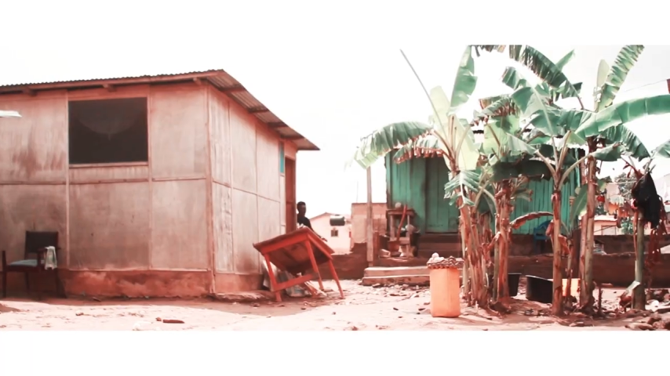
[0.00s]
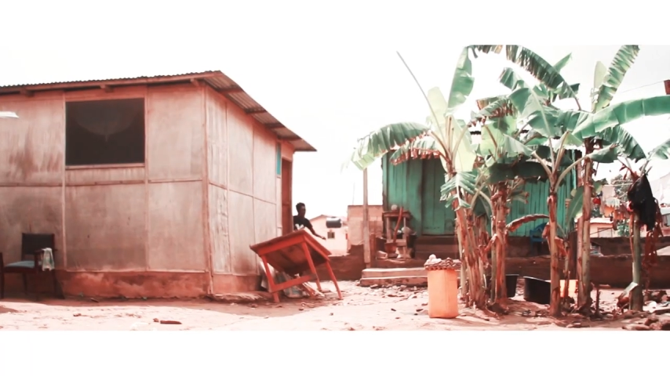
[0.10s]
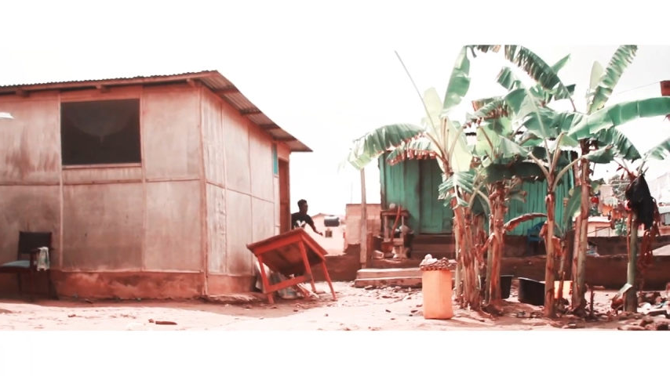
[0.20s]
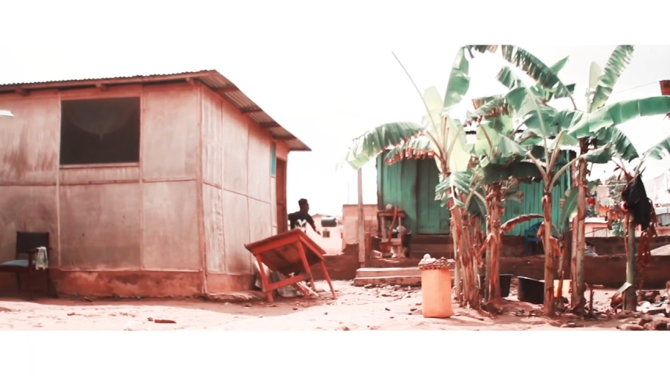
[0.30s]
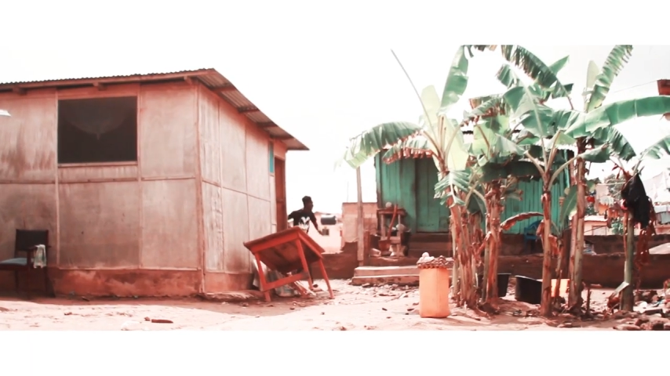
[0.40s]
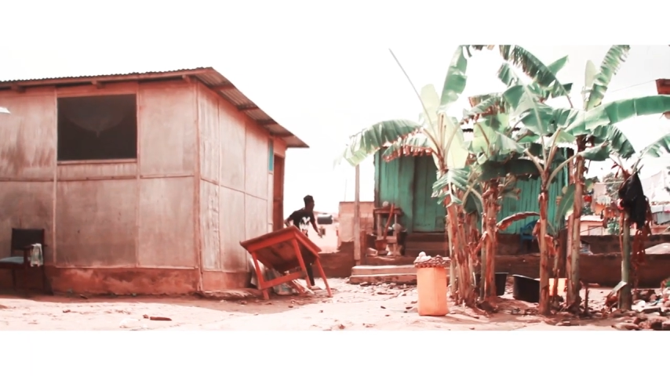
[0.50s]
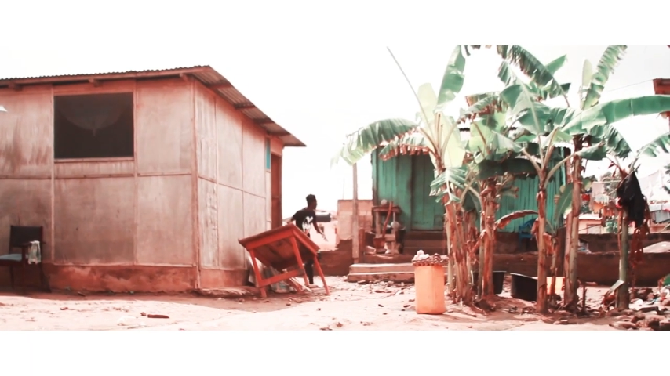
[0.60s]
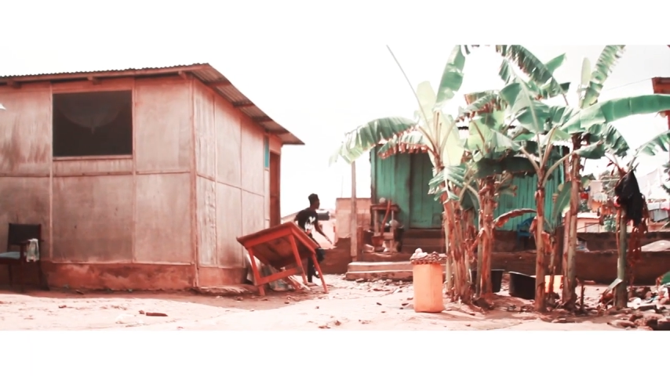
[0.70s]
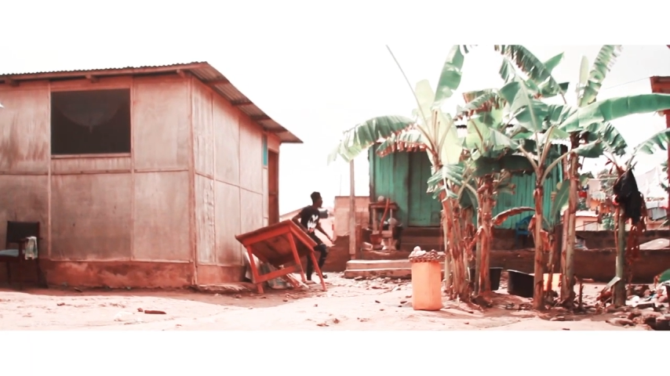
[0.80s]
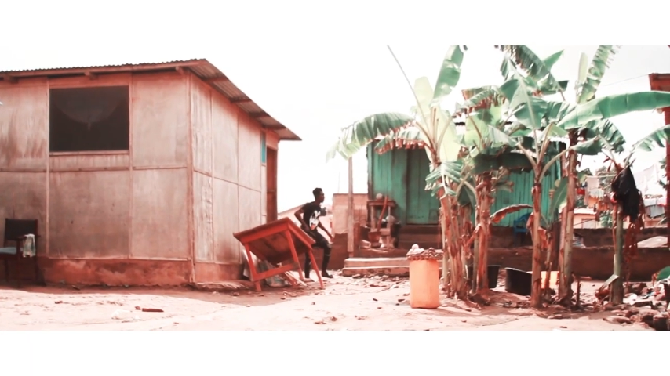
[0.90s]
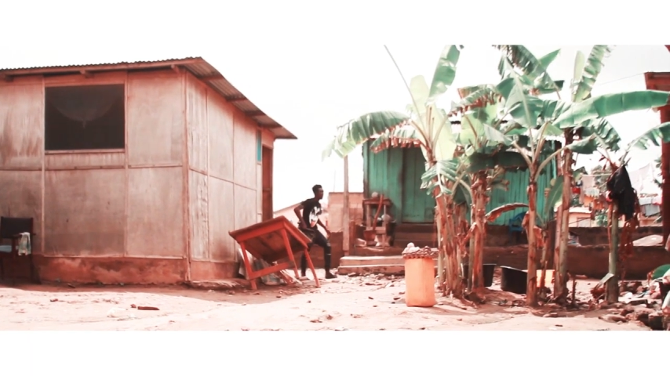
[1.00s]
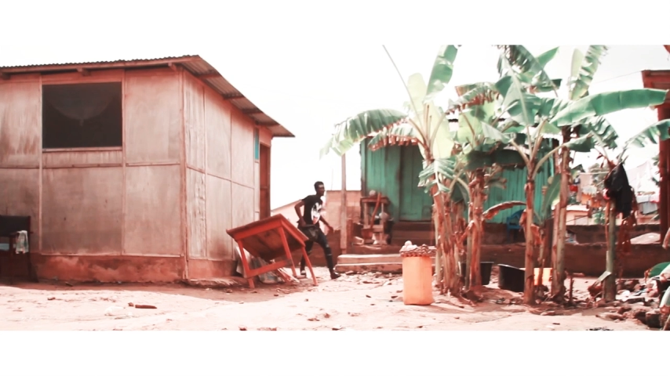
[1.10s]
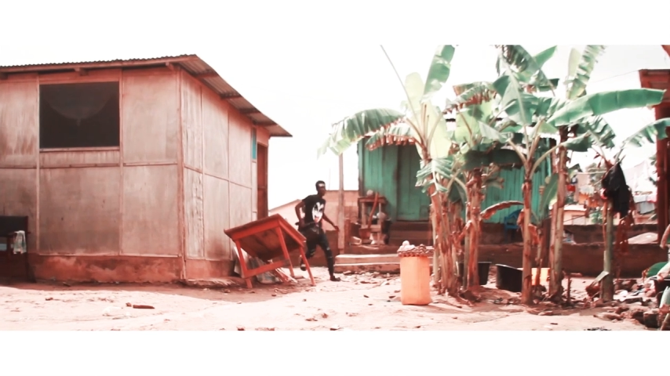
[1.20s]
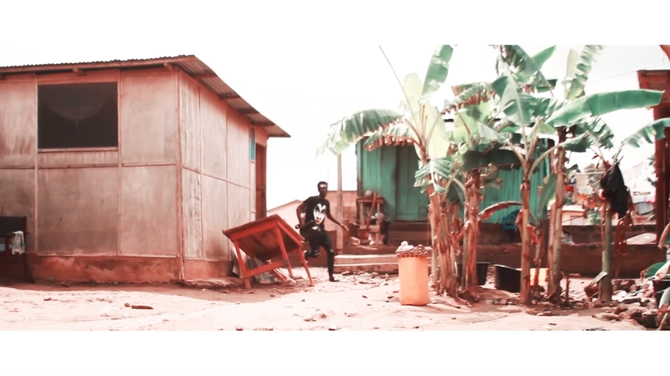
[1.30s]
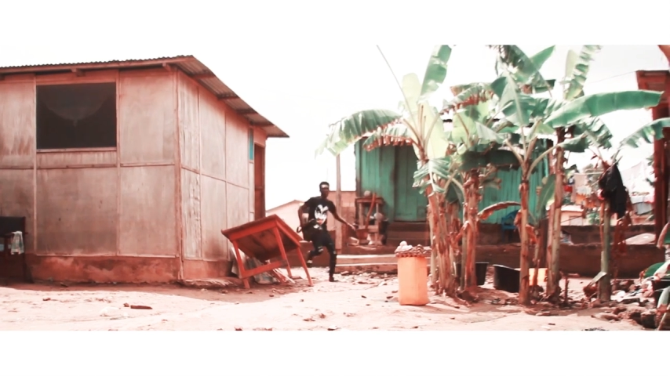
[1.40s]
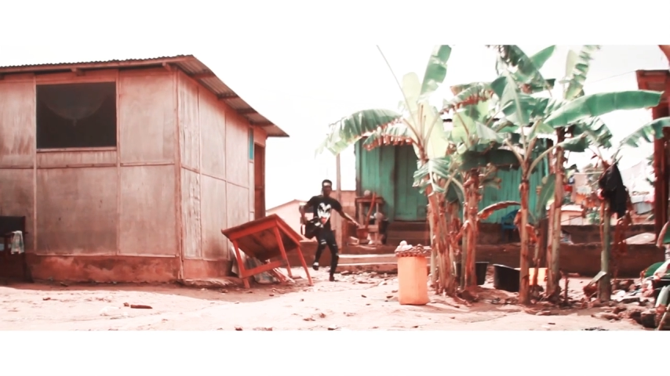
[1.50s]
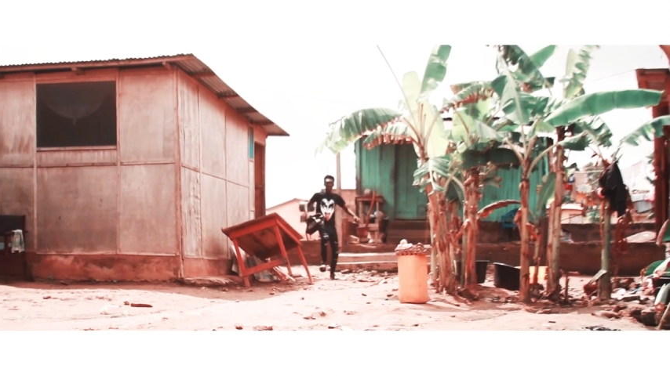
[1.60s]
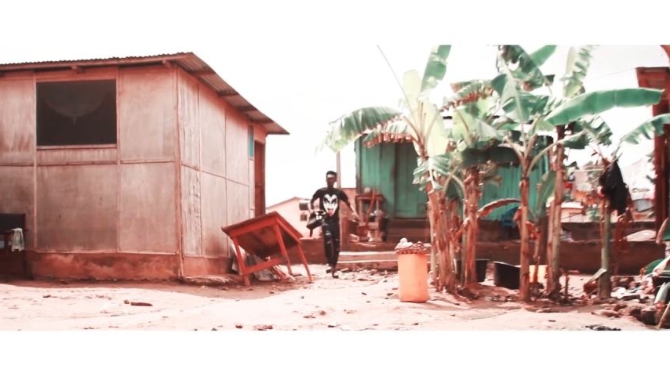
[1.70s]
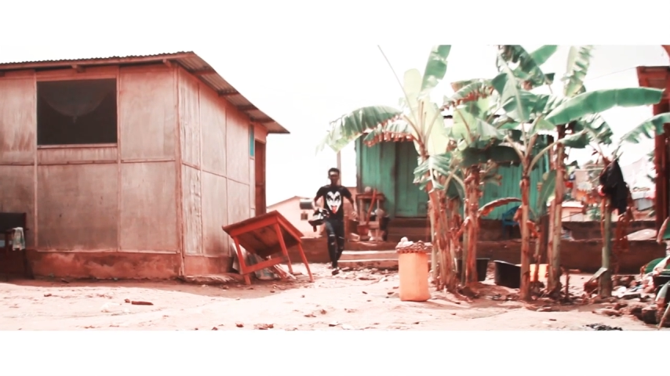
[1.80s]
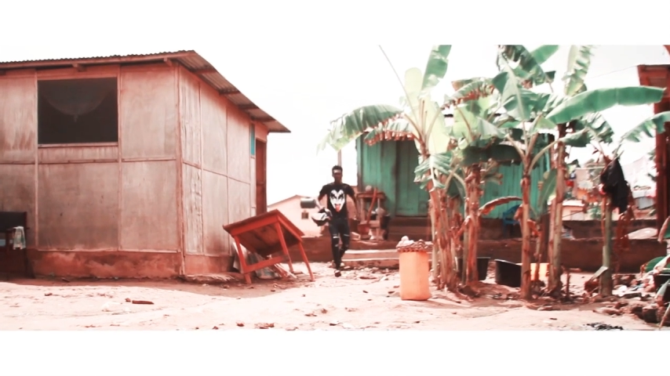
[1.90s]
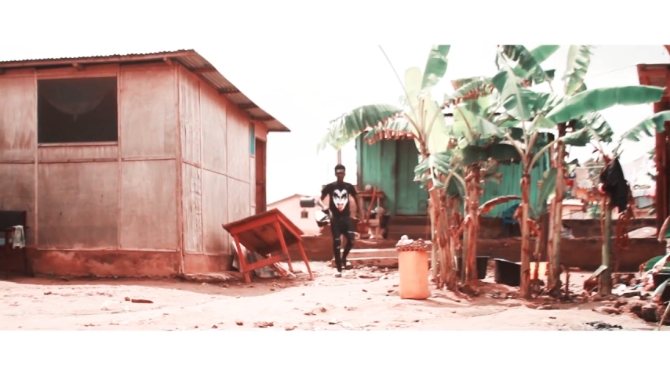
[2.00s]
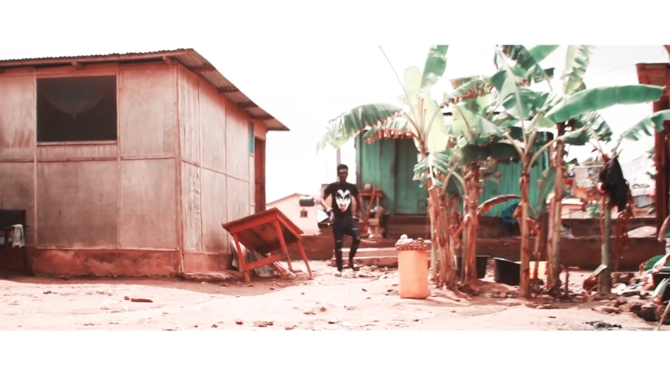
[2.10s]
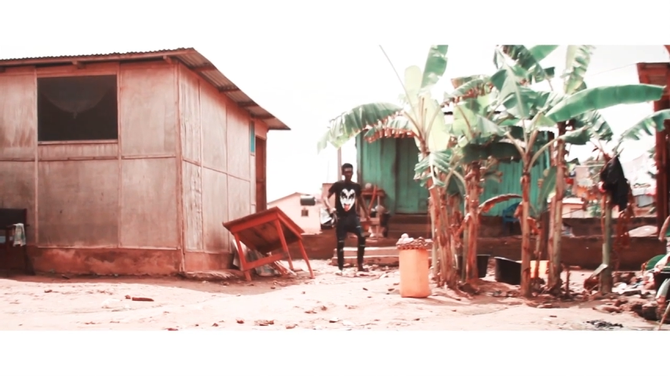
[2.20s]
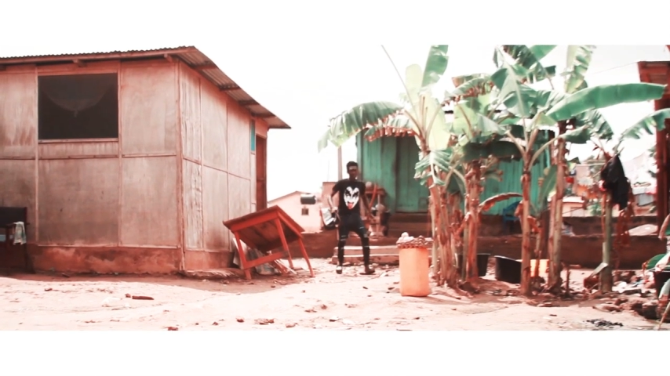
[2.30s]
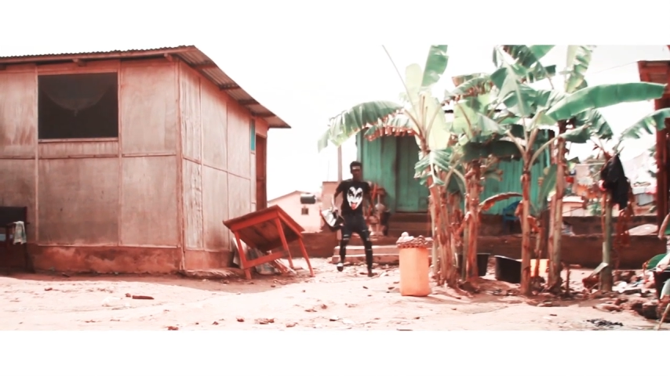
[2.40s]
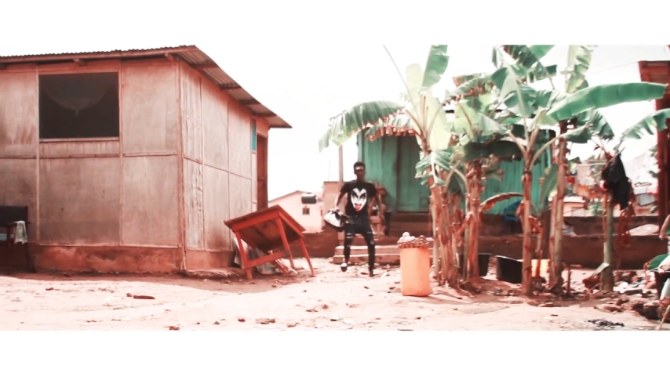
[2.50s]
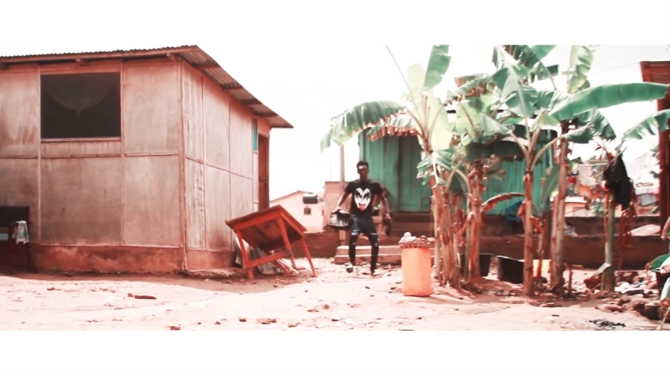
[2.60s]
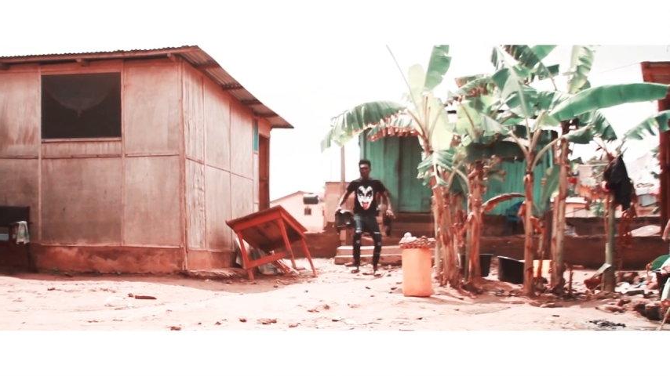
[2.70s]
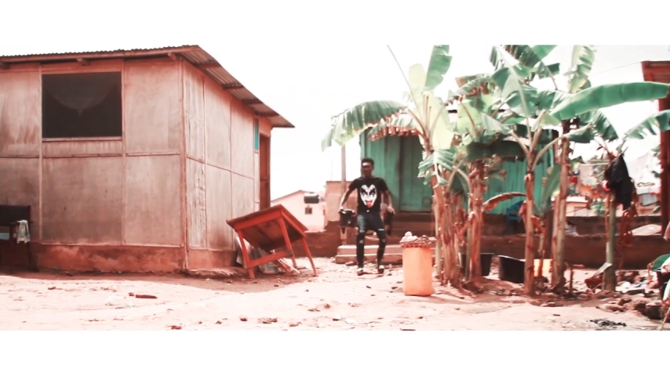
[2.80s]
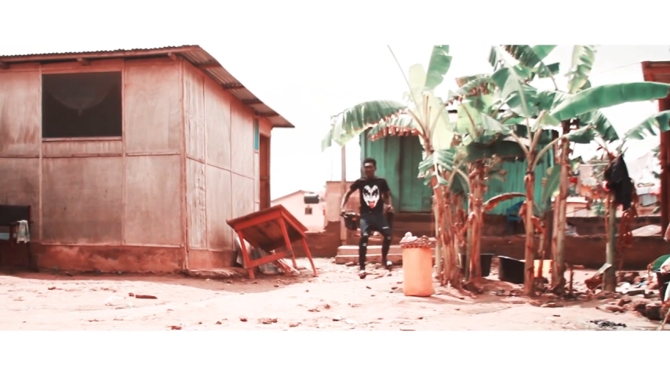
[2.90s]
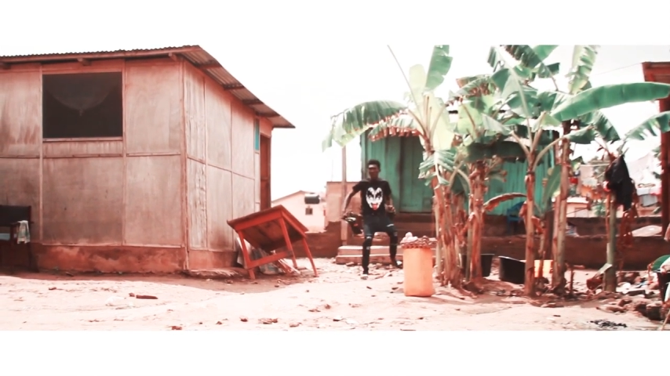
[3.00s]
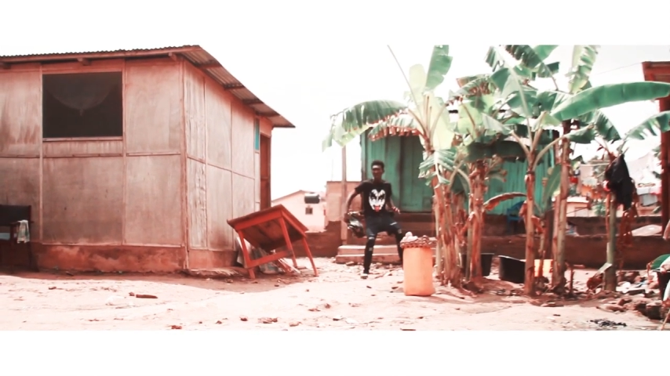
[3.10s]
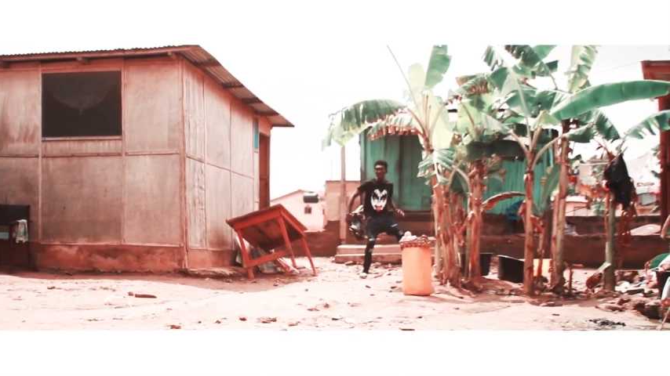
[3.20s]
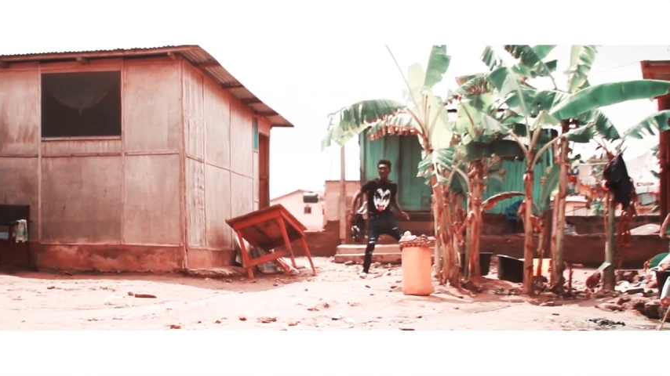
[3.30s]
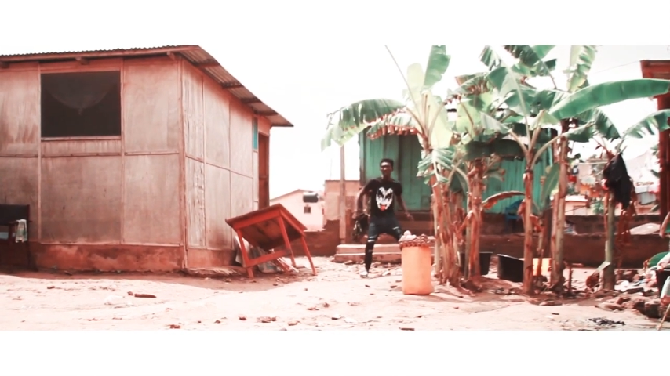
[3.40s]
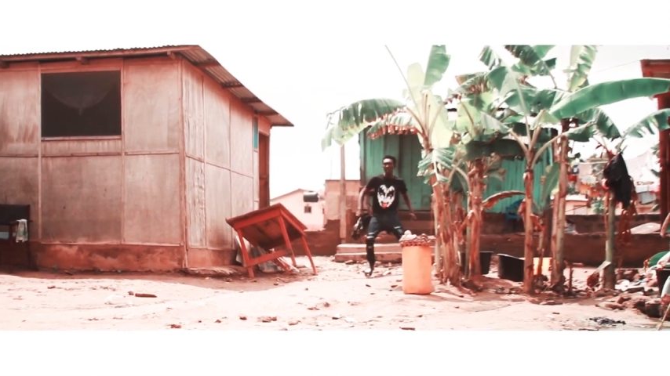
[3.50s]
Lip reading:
[unreadable: no face in view]